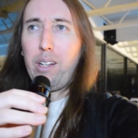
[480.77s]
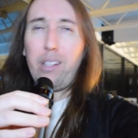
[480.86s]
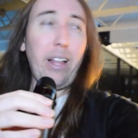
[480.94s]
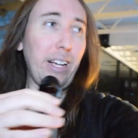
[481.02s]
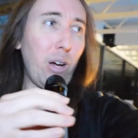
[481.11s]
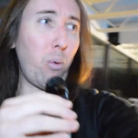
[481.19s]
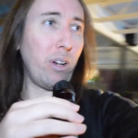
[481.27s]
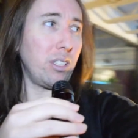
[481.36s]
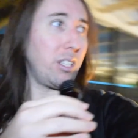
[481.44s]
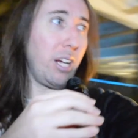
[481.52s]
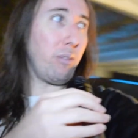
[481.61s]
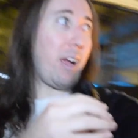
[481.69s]
Like I want to
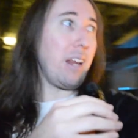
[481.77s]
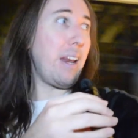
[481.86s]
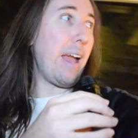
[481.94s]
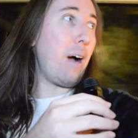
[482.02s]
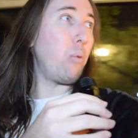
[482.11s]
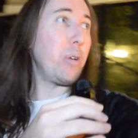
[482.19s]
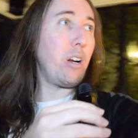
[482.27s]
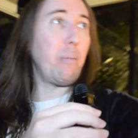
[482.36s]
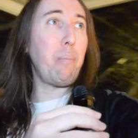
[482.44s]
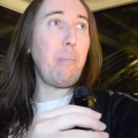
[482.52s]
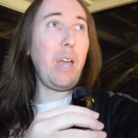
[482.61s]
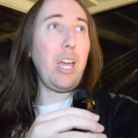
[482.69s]
say right now we are
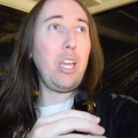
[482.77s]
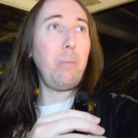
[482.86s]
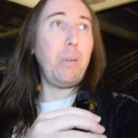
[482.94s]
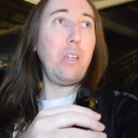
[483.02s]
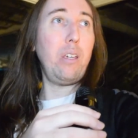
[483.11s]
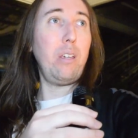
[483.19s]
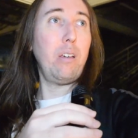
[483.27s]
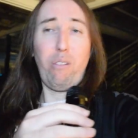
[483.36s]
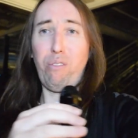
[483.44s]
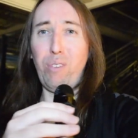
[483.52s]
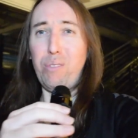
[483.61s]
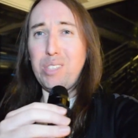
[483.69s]
maybe
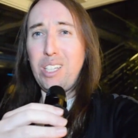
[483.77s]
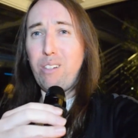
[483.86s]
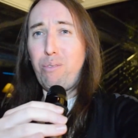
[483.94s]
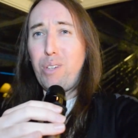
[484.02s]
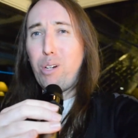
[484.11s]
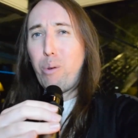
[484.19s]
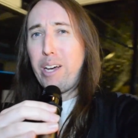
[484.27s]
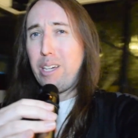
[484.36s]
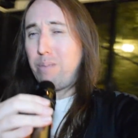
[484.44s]
15 feet away,